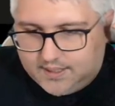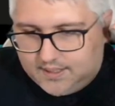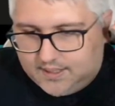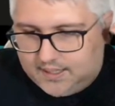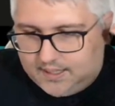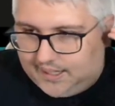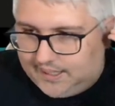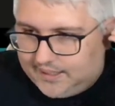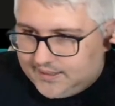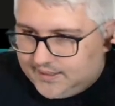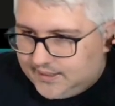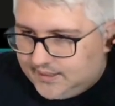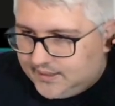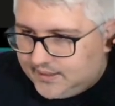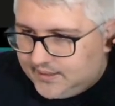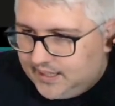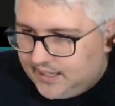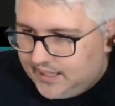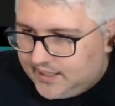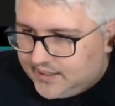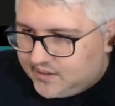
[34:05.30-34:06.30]
I think
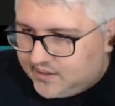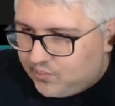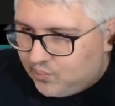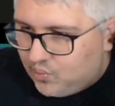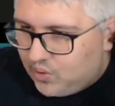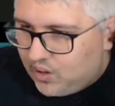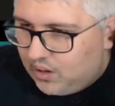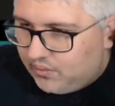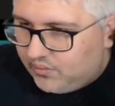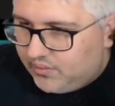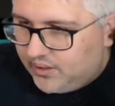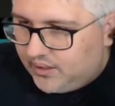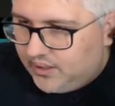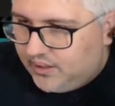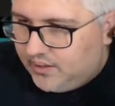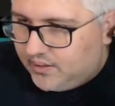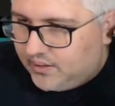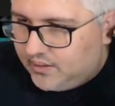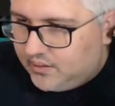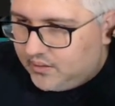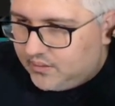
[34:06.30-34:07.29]
that's around
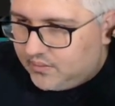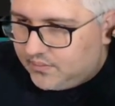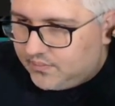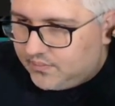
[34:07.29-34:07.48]
here.